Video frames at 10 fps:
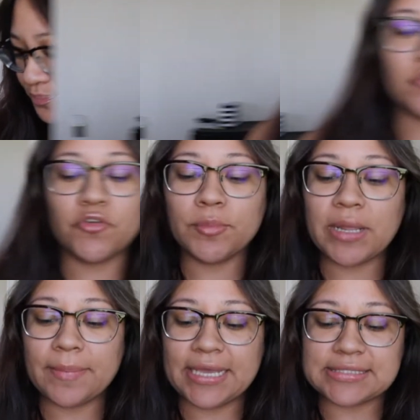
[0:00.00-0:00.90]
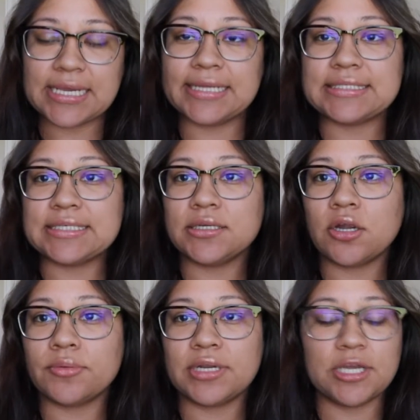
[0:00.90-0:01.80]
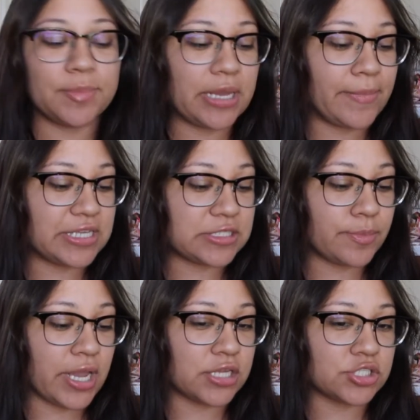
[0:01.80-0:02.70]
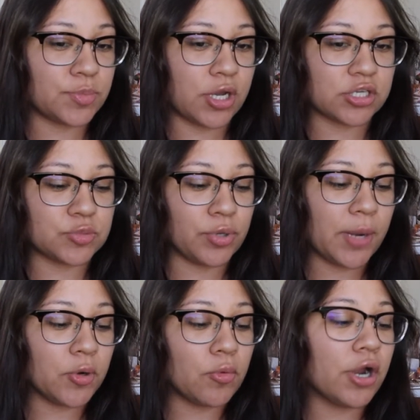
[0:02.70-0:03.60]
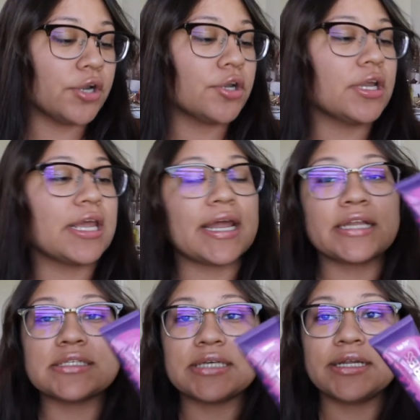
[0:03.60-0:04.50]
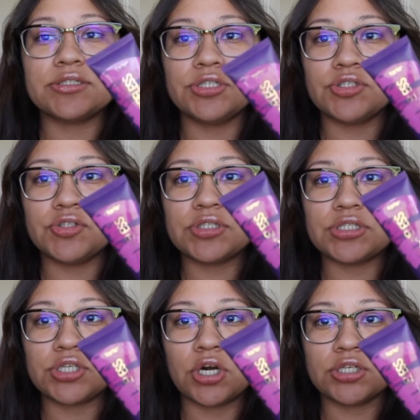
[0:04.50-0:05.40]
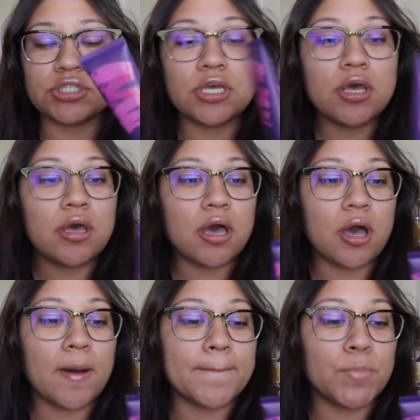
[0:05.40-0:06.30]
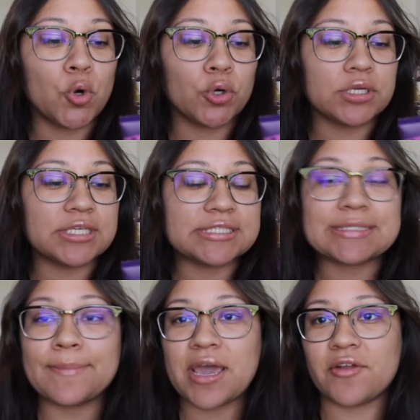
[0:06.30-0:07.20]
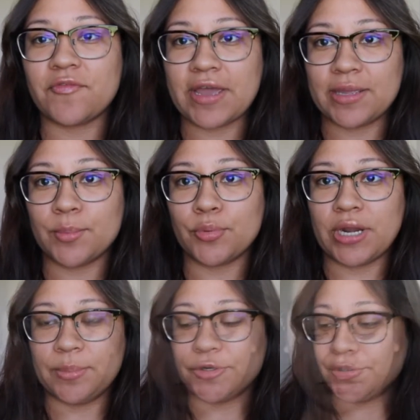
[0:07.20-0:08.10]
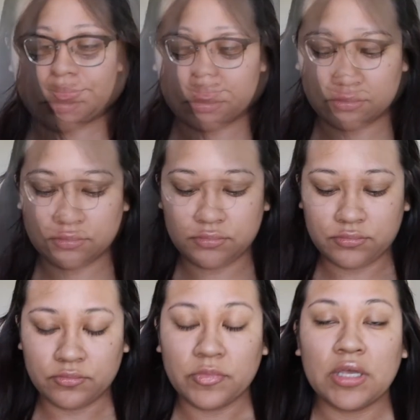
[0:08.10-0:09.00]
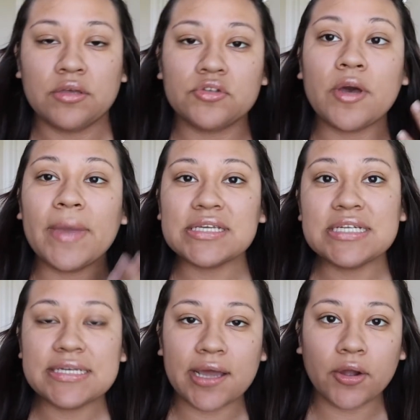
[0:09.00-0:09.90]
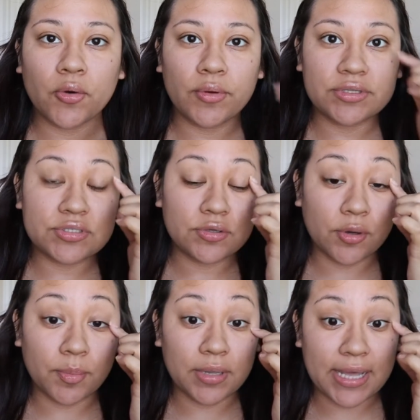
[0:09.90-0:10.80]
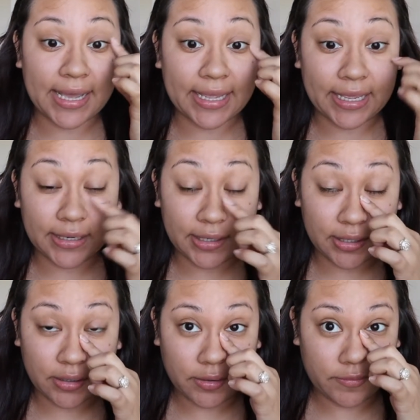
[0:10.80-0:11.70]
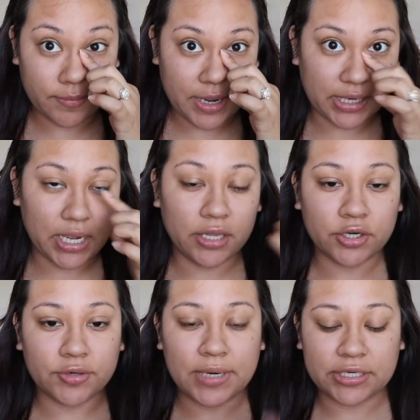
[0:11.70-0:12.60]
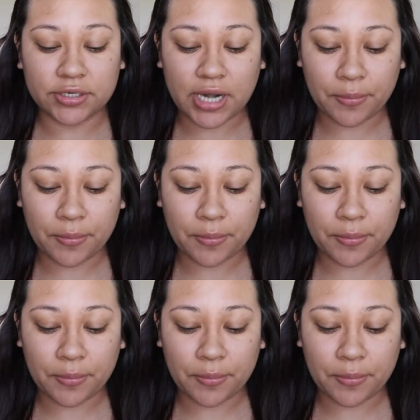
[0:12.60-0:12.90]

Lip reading: So for my base, I did already apply my Smashbox Primer Water, and I decided to use the Tarte Poreless Mattifying Primer. So I'm actually not going to apply any of my color corrector.